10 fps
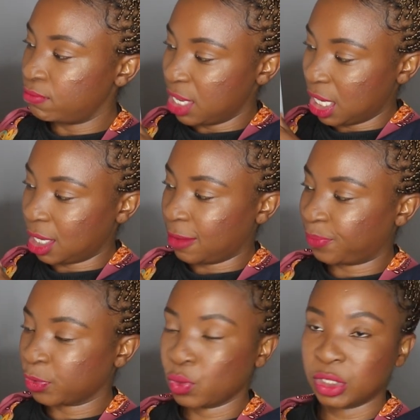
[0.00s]
B,
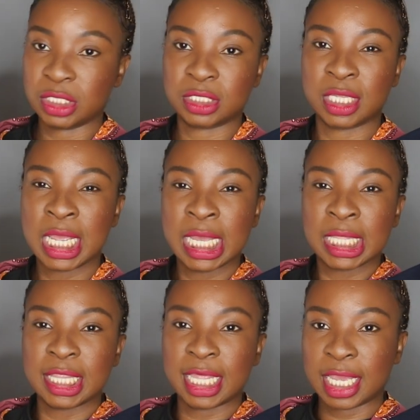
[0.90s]
which is
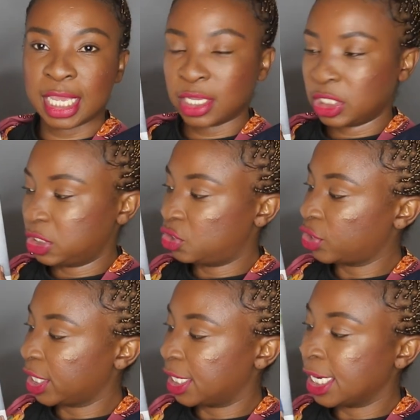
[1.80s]
the
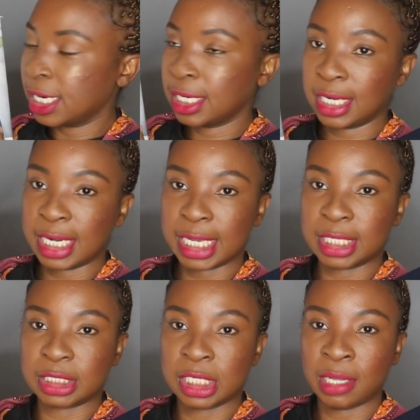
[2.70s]
straight
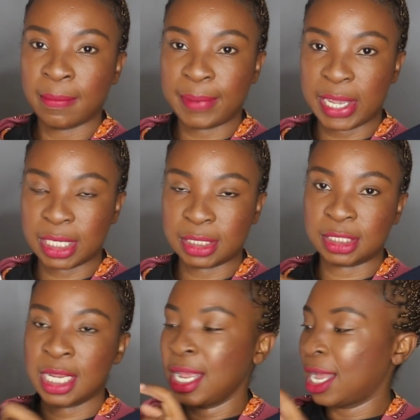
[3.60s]
legged pants.